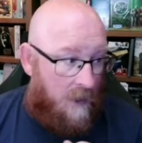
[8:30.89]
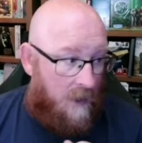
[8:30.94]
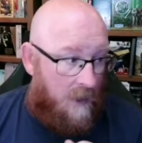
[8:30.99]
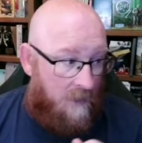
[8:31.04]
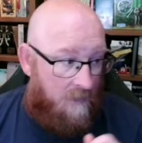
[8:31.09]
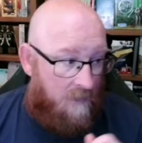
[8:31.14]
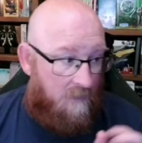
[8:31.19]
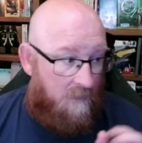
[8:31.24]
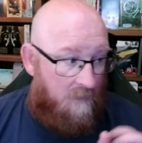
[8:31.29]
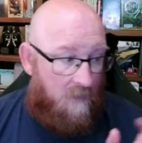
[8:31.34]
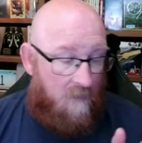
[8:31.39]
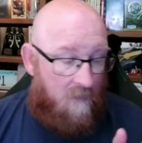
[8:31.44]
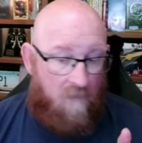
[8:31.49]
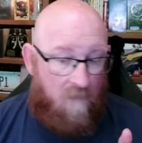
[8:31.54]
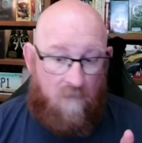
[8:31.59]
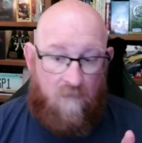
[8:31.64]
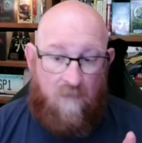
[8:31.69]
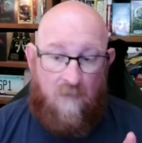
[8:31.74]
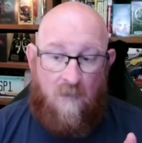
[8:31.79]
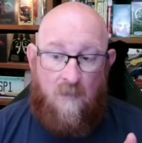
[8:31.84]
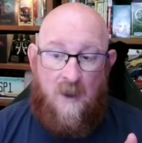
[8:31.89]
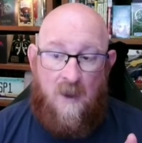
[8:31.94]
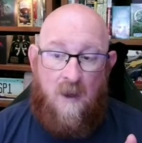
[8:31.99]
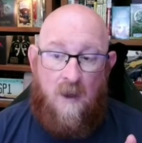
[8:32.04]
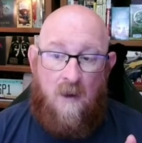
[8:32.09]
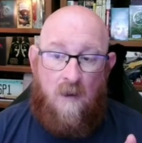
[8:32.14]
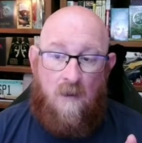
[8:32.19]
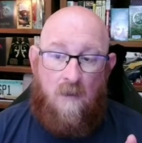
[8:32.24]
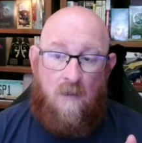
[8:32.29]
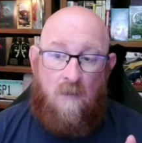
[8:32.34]
And from
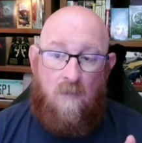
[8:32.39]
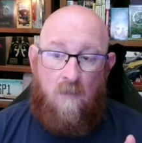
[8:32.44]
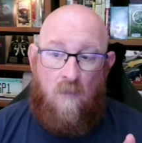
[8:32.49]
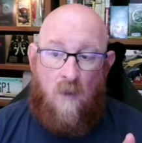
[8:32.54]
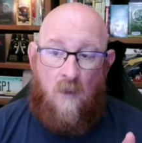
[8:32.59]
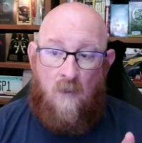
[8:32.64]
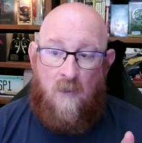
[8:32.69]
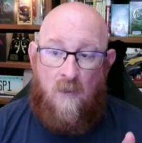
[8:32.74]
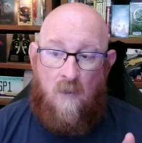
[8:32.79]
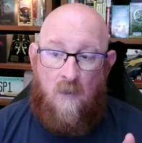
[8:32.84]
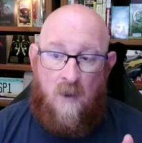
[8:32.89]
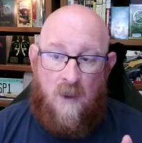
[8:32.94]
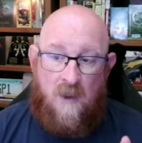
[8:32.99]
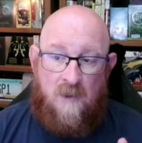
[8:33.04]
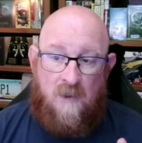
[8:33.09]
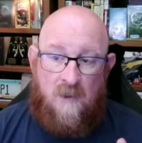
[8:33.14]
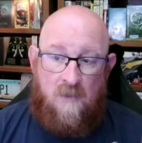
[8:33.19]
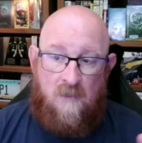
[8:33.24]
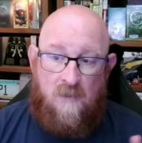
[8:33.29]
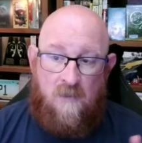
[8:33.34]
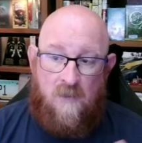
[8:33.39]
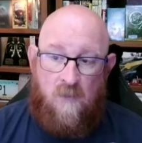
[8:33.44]
here, what we want to do